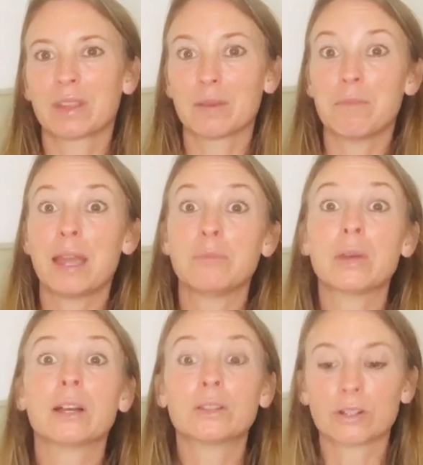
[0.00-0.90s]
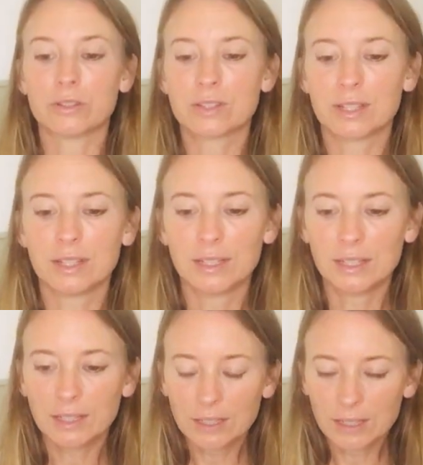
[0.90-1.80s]
main pillars
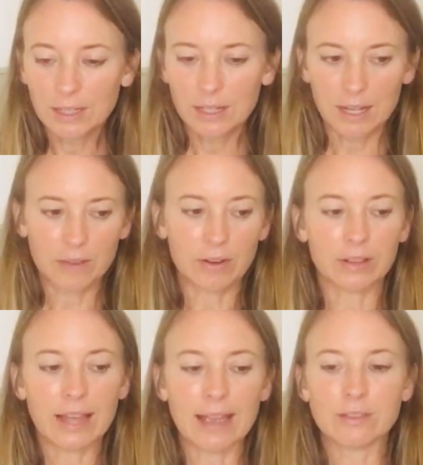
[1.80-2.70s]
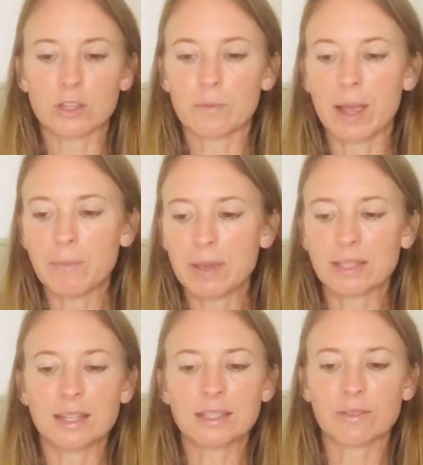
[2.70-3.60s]
of our life. So there might be a
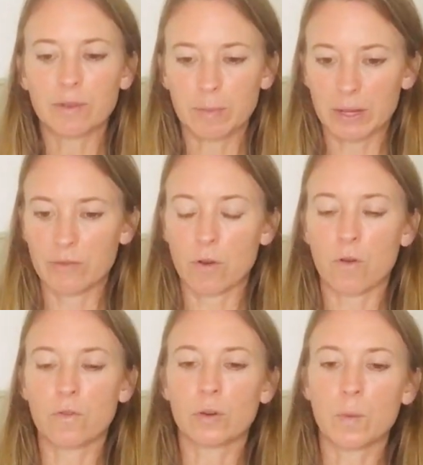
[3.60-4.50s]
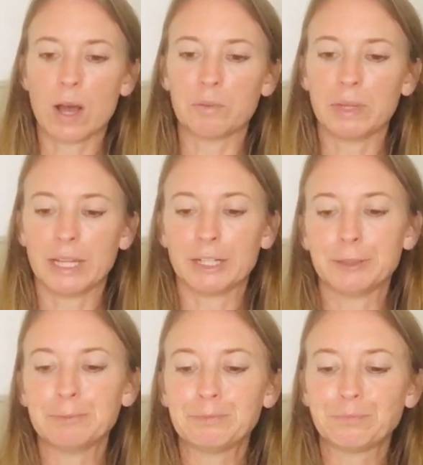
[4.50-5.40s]
sense of a bit of overwhelm here,
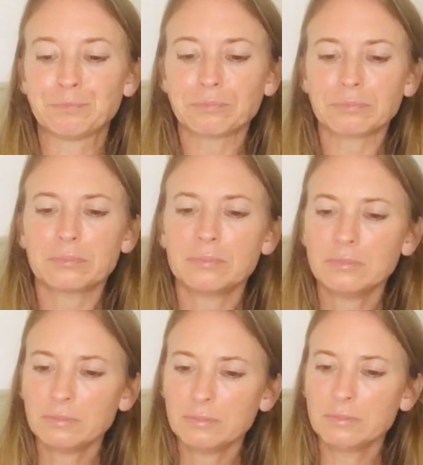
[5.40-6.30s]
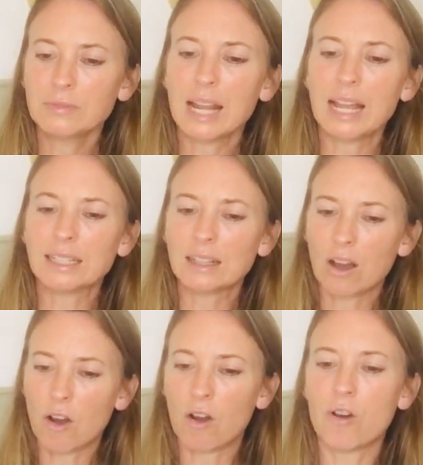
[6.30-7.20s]
and
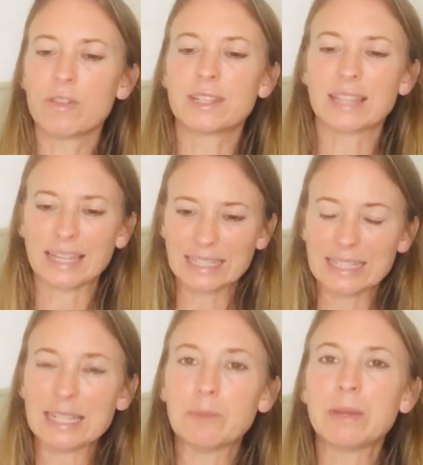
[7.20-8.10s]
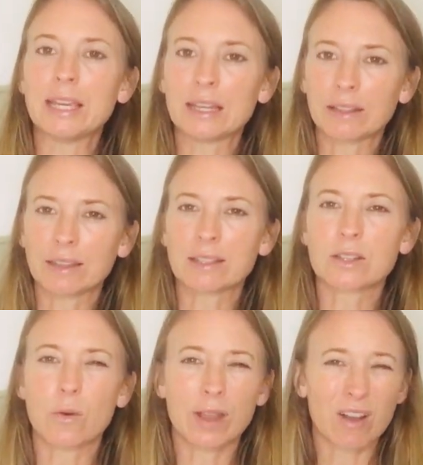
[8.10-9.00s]
all this like deep healing that's
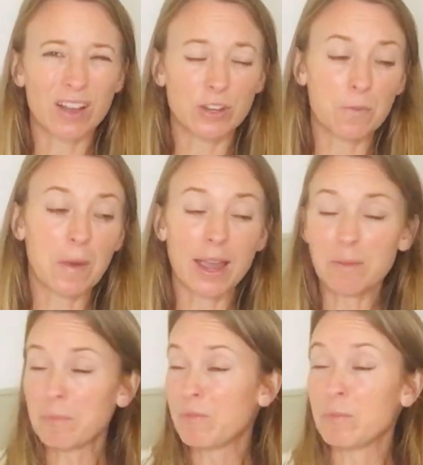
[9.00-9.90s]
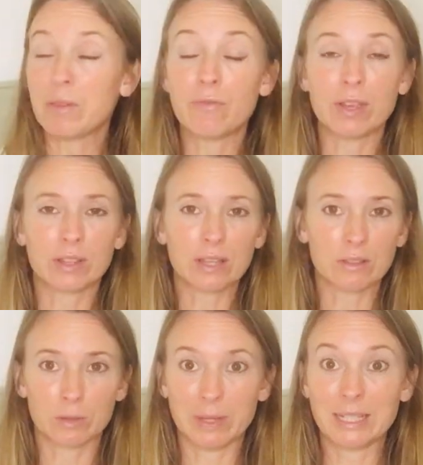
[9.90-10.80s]
going on. You might be feeling a
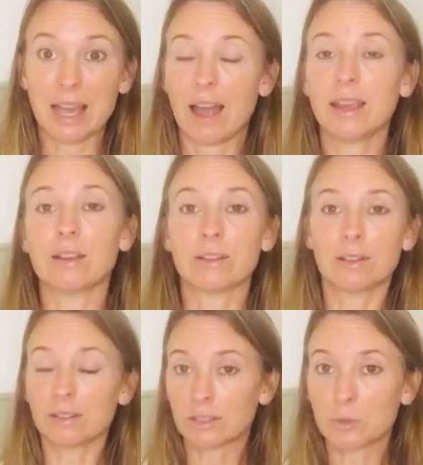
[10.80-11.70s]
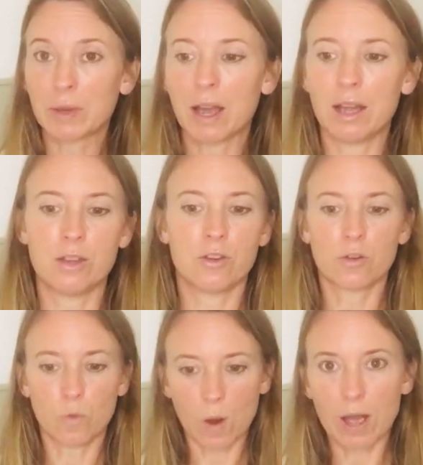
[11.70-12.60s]
little bit tired, a little bit
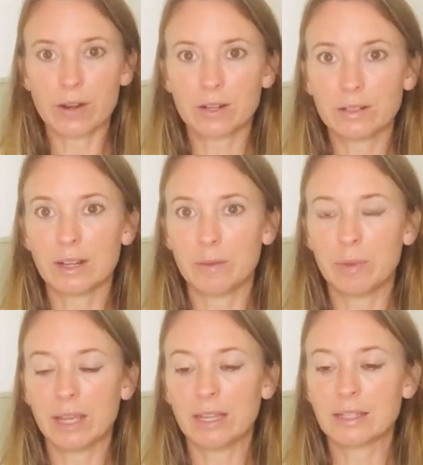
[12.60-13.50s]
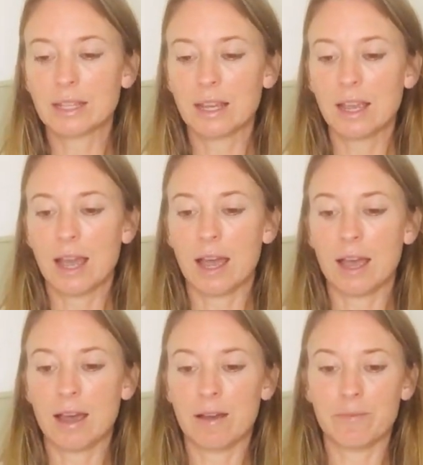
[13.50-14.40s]
underwater a bit,
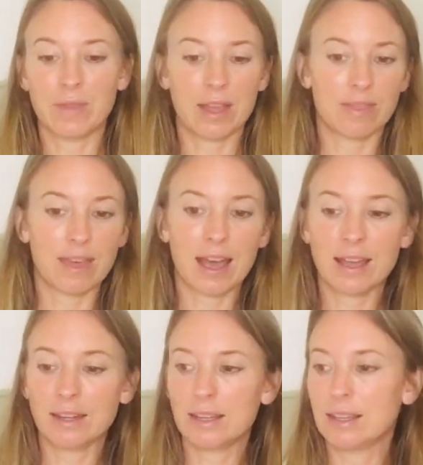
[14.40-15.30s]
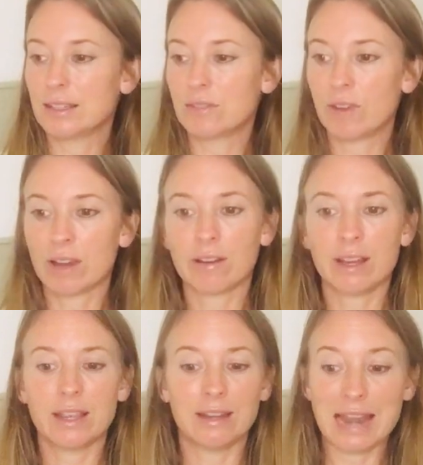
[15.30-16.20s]
and that is
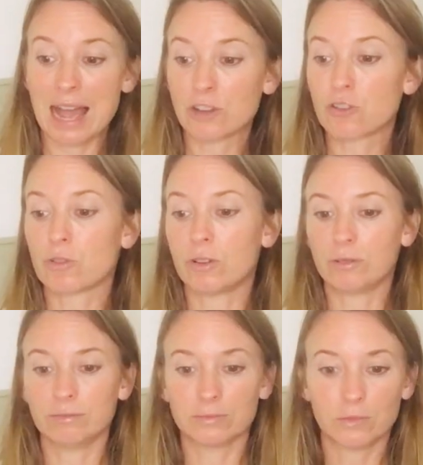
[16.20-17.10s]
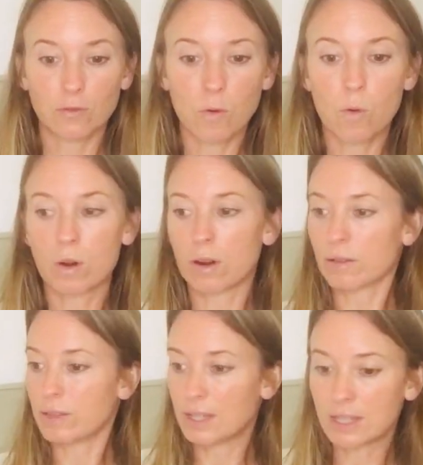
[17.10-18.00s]
very natural for
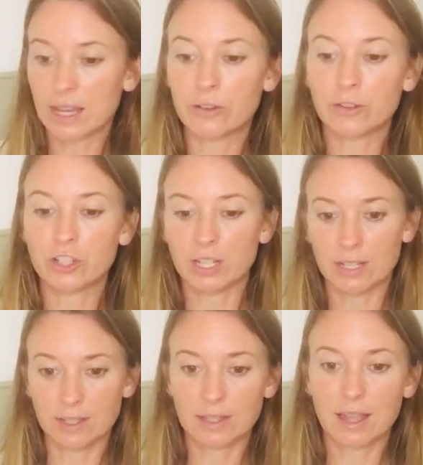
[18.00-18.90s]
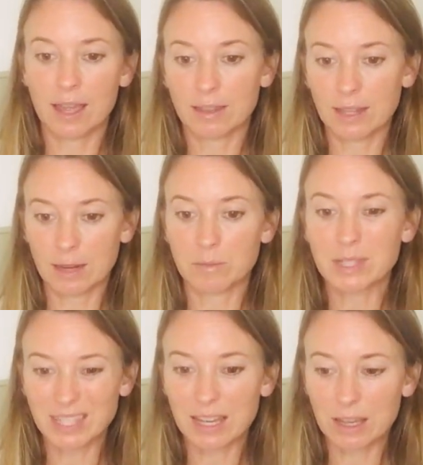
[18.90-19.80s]
these energies that I'm
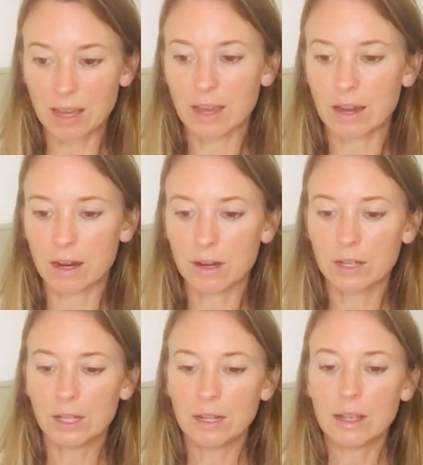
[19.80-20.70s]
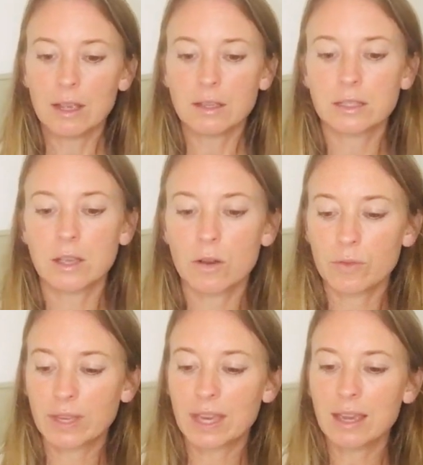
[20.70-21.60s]
seeing here. So
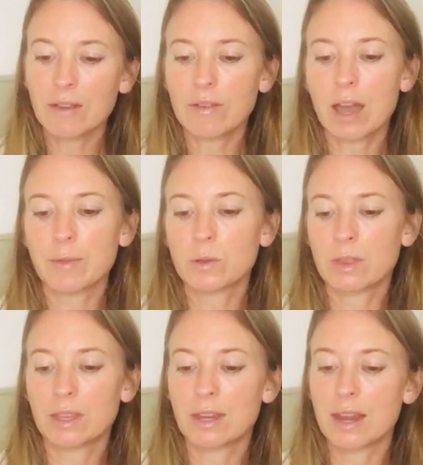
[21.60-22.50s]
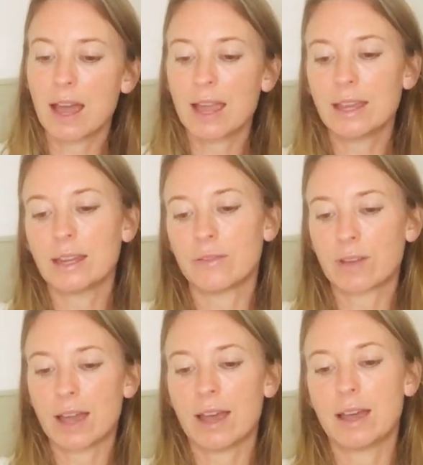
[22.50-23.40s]
the King of Cups with the Nine of
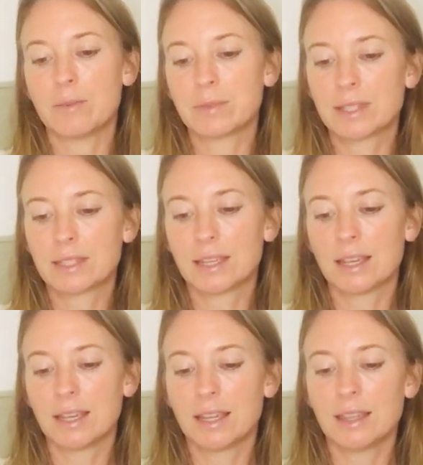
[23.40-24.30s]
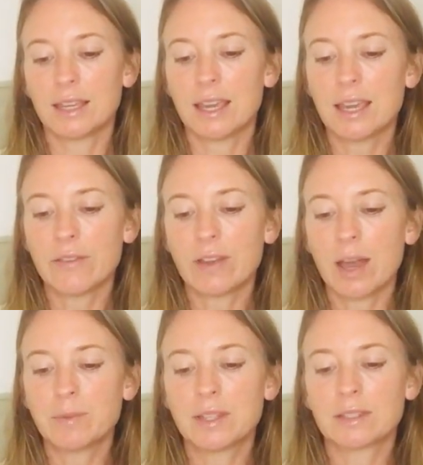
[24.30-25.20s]
Cups. The King of
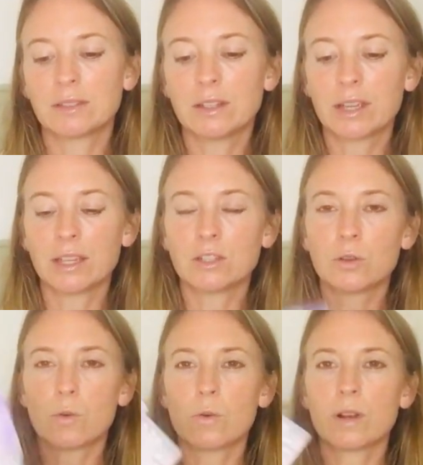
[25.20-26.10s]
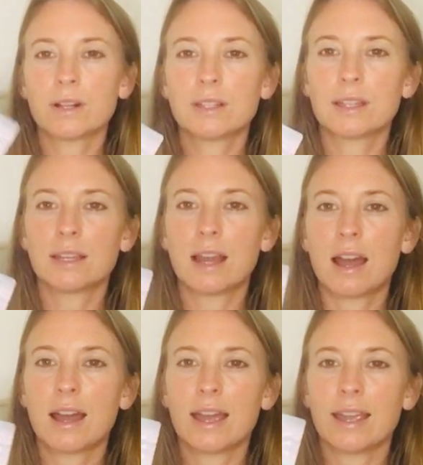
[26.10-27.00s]
Cups is looking towards the
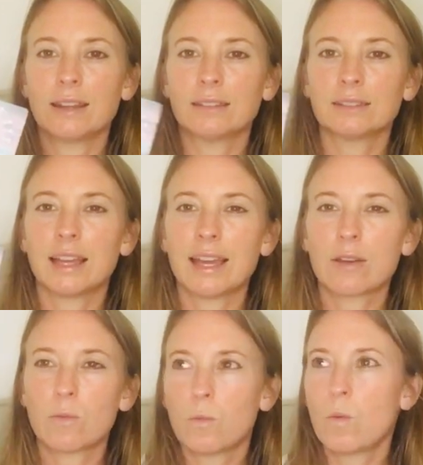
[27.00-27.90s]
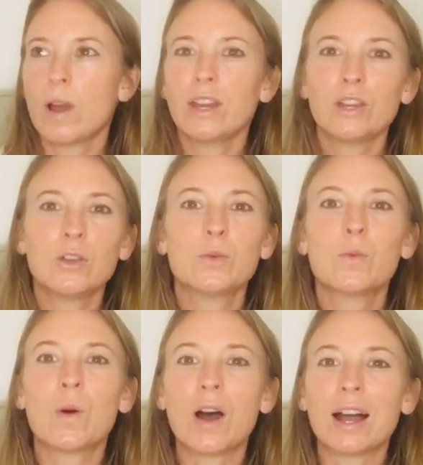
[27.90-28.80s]
Nine. Like, what do you
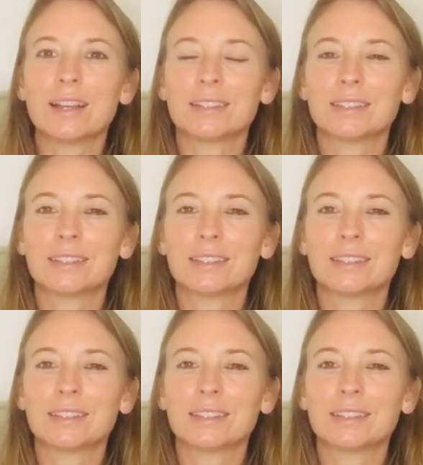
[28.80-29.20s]
want?